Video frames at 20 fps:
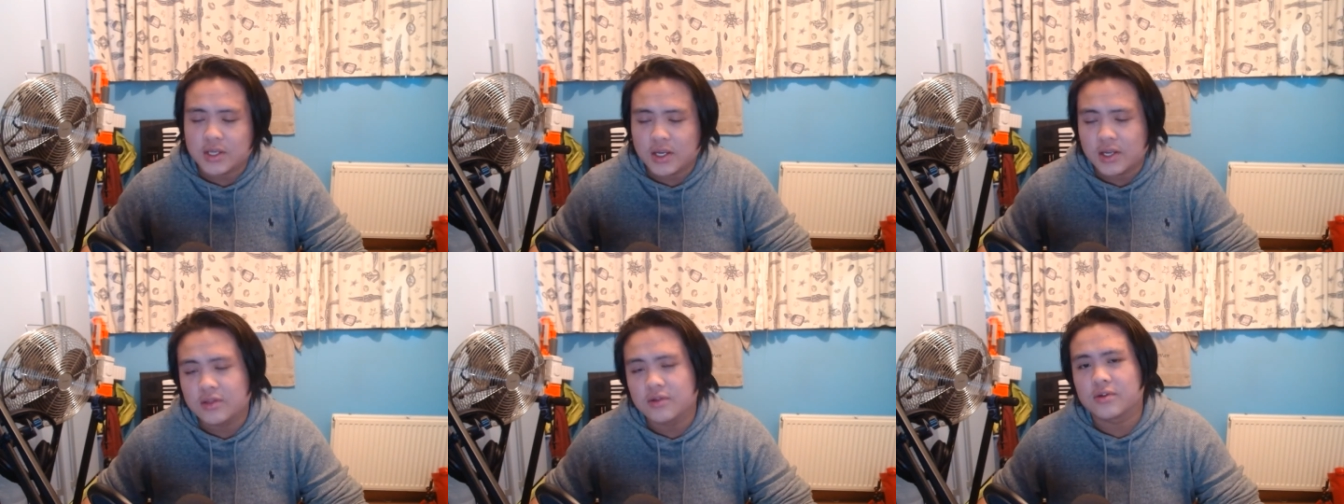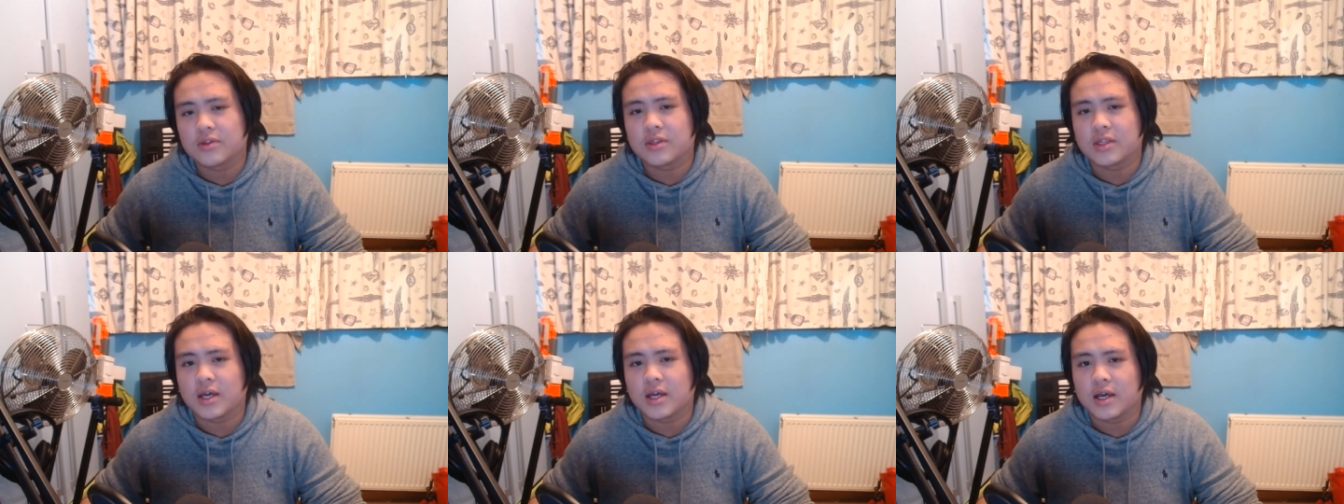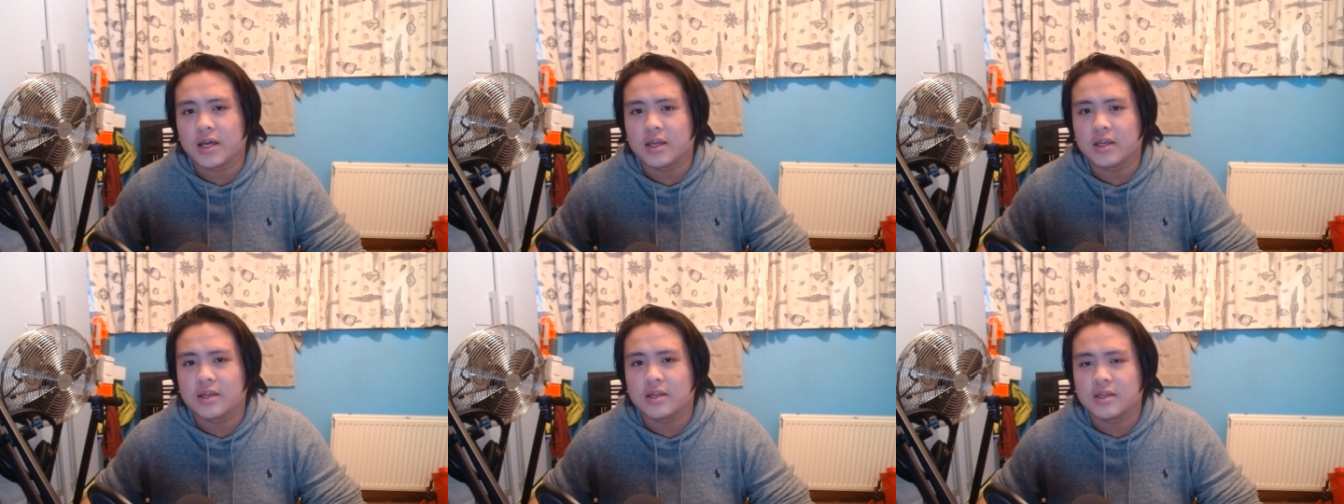inner
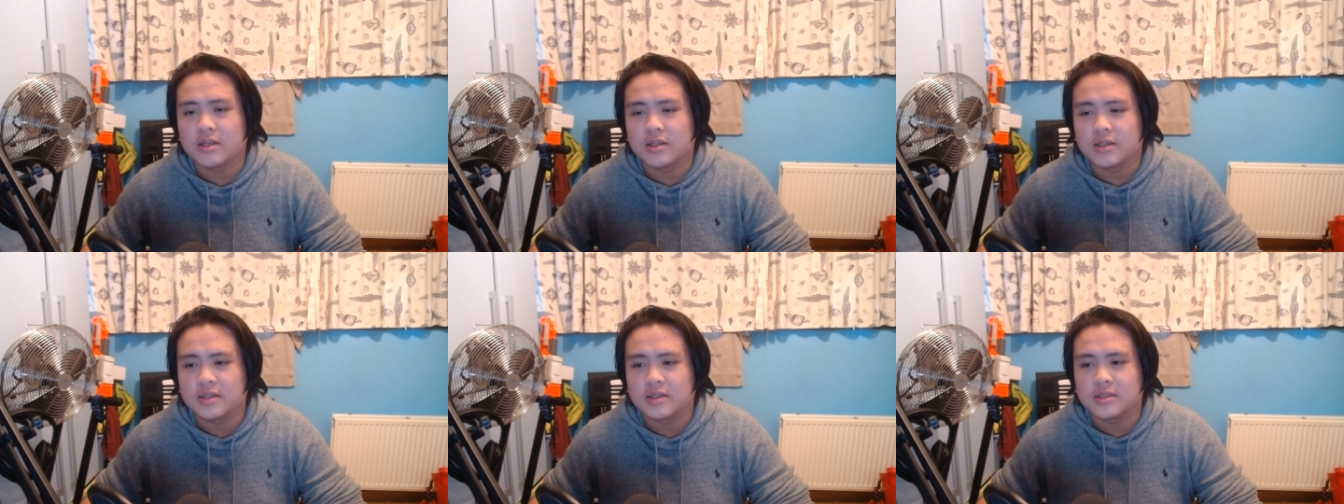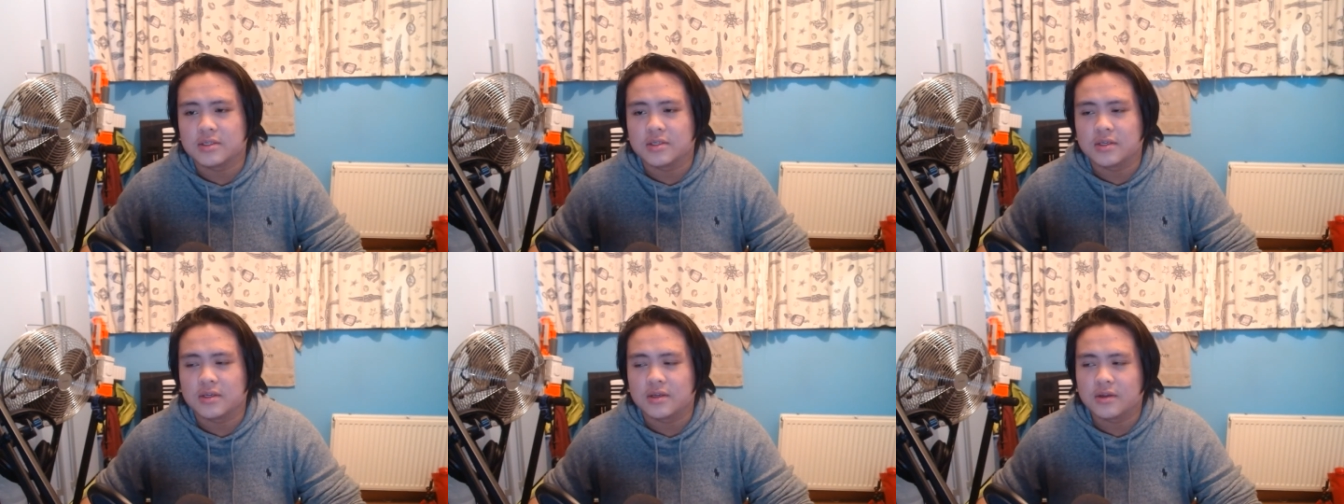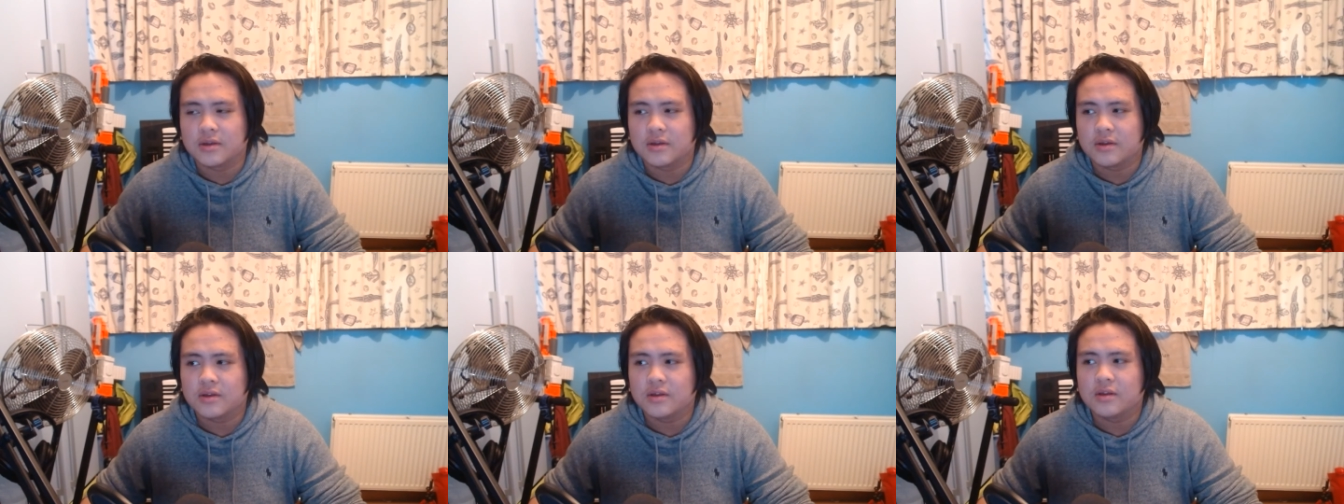thigh is
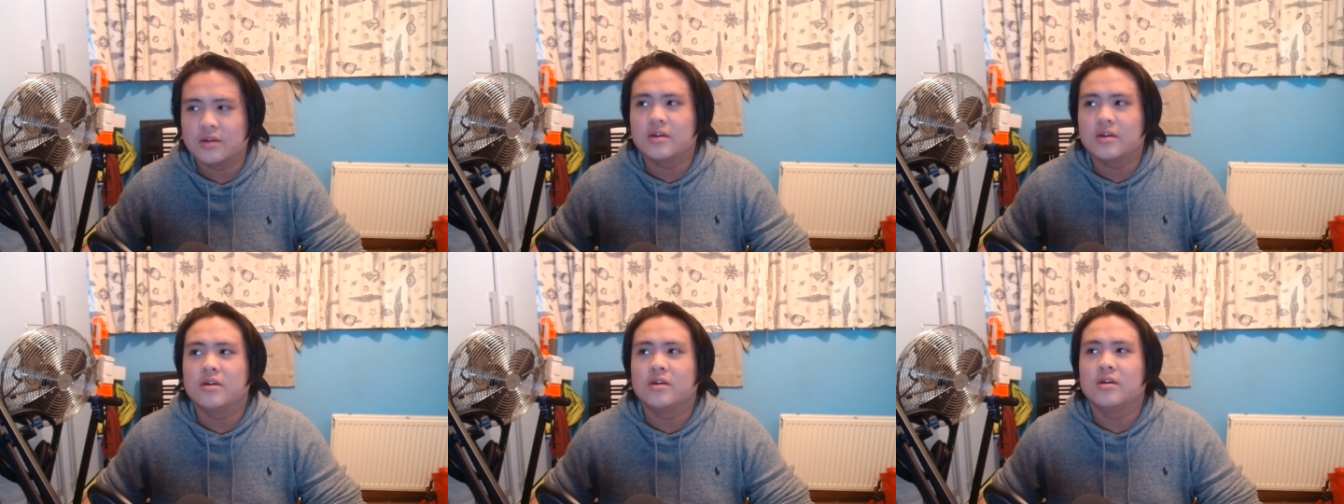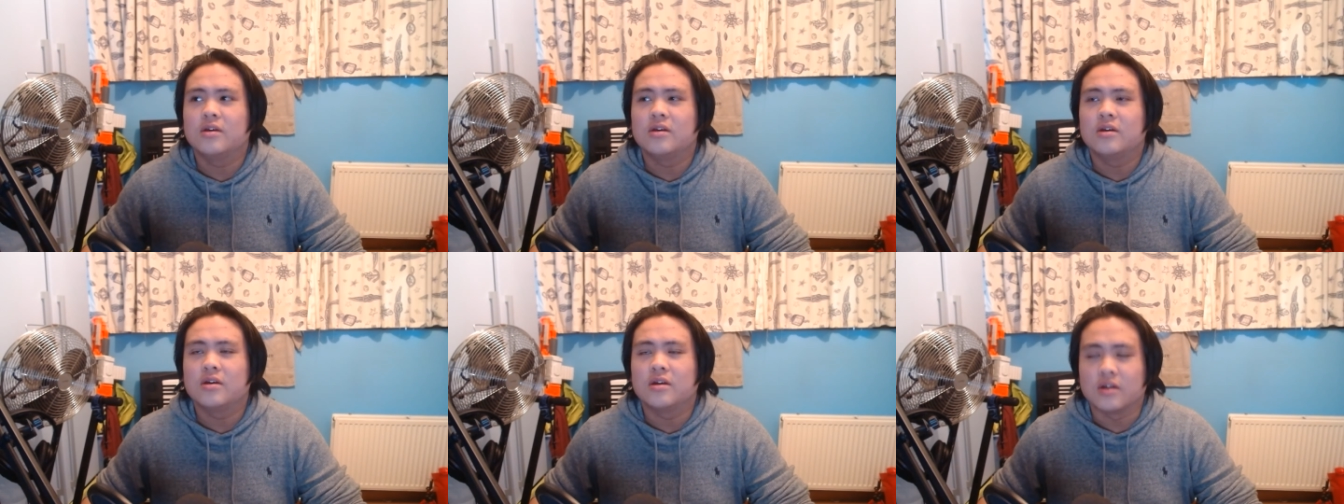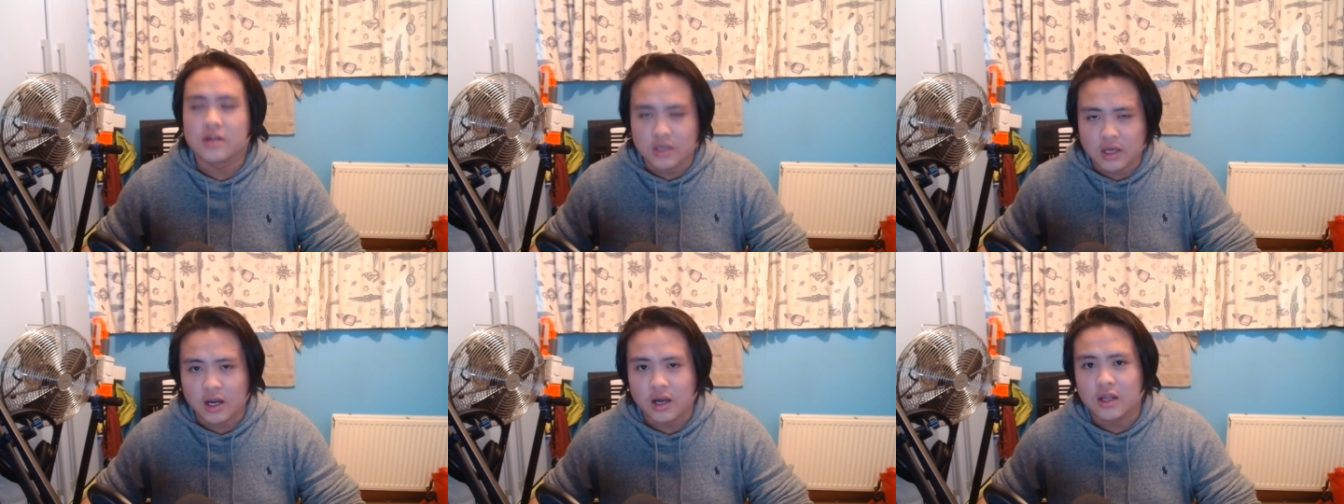
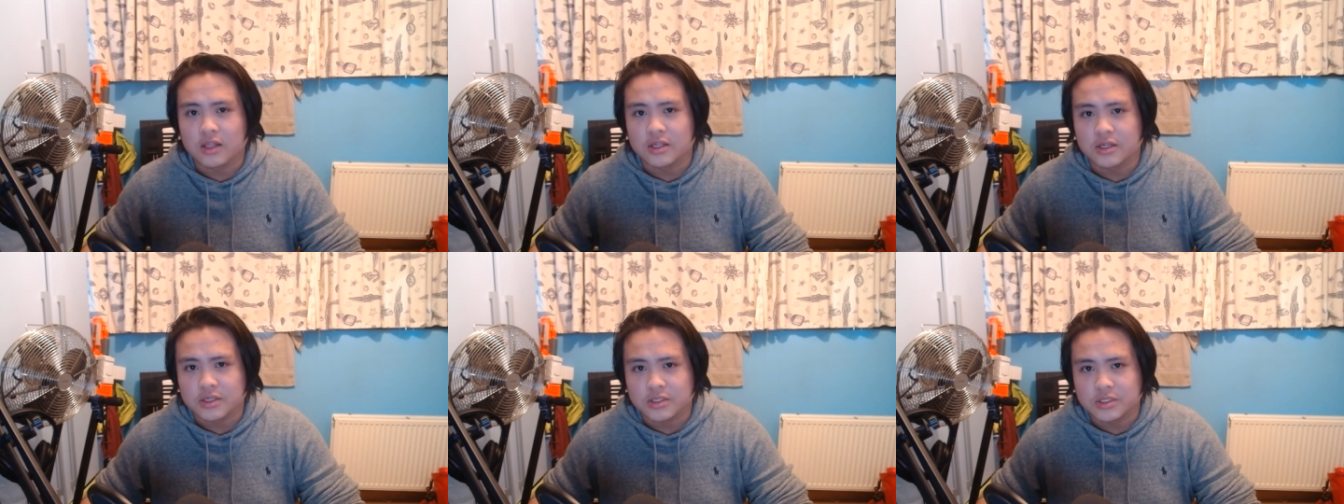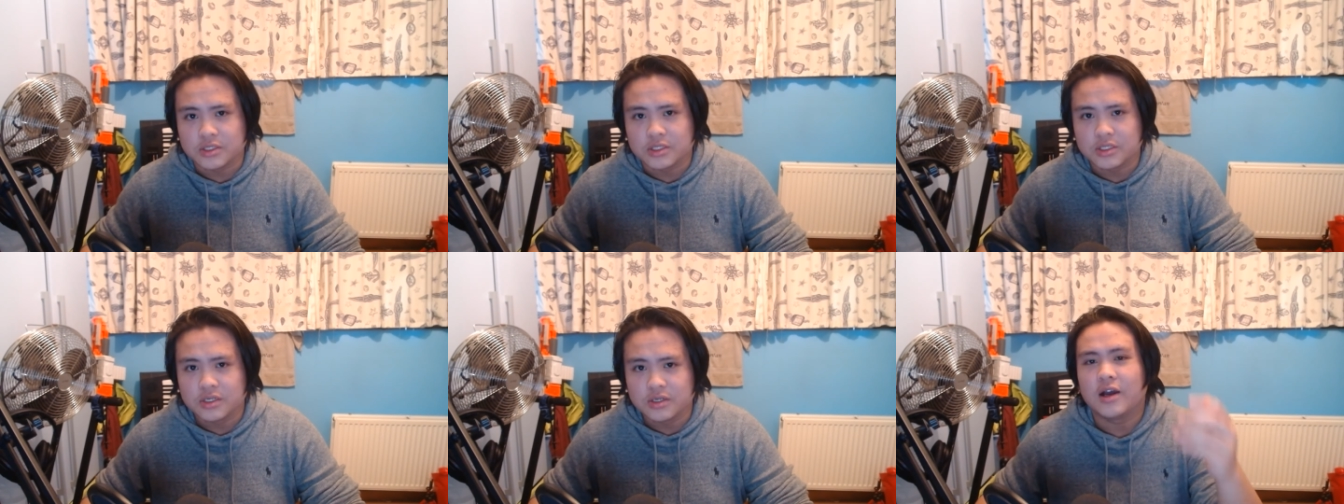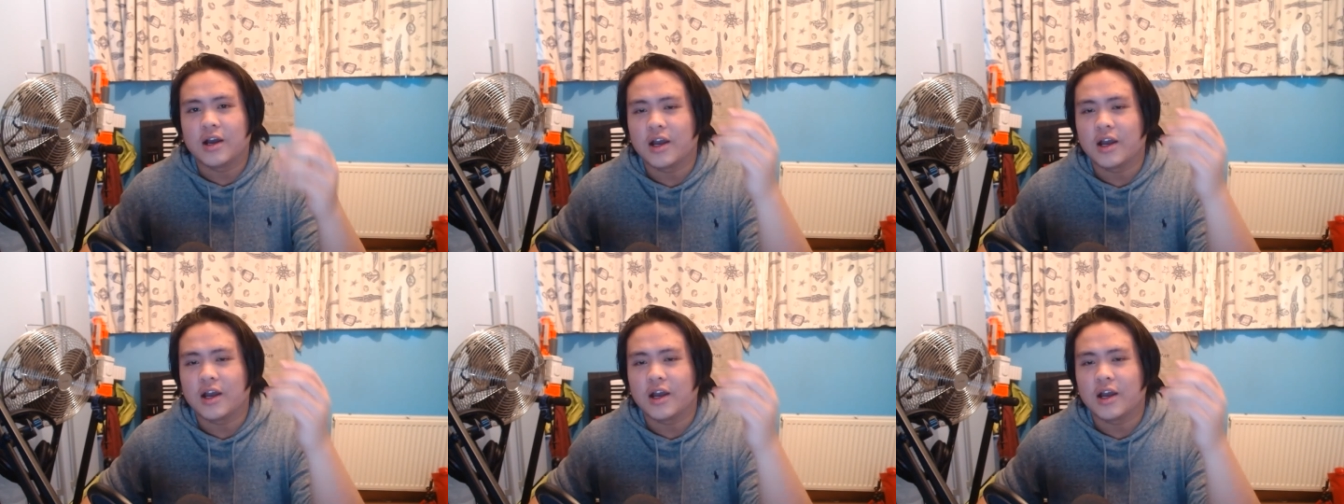college.